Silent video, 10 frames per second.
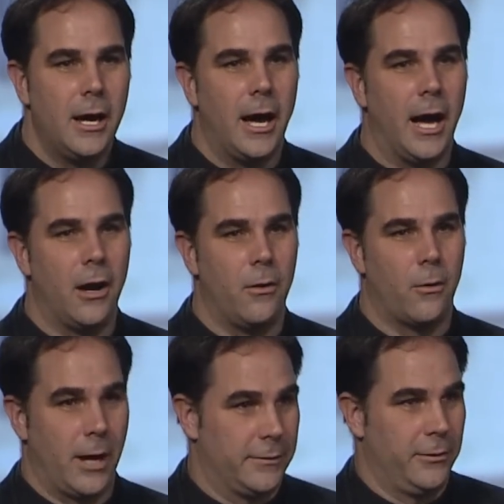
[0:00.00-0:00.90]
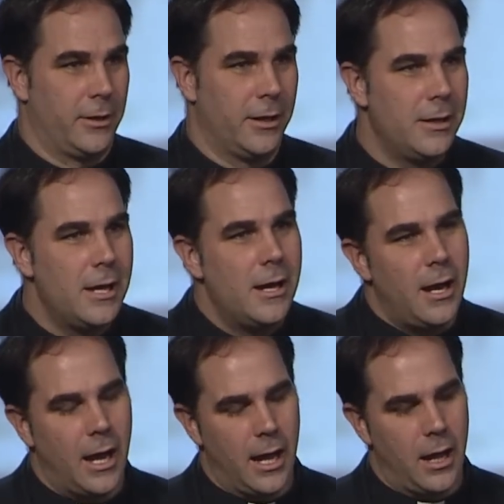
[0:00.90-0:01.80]
Or Altoona.
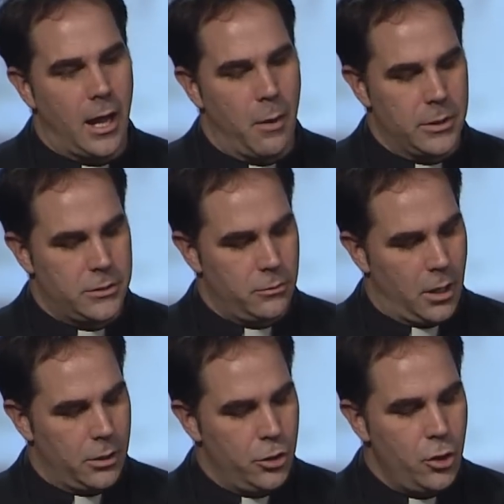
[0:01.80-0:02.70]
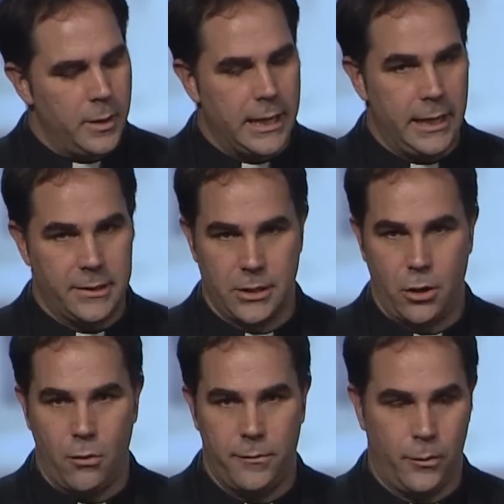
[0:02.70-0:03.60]
I went to New Beginnings at
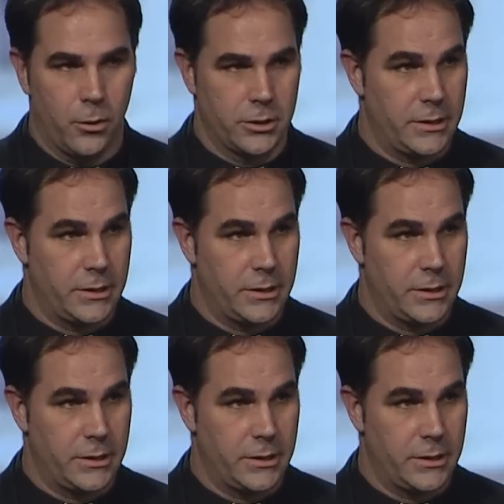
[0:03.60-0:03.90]
Cove Forge.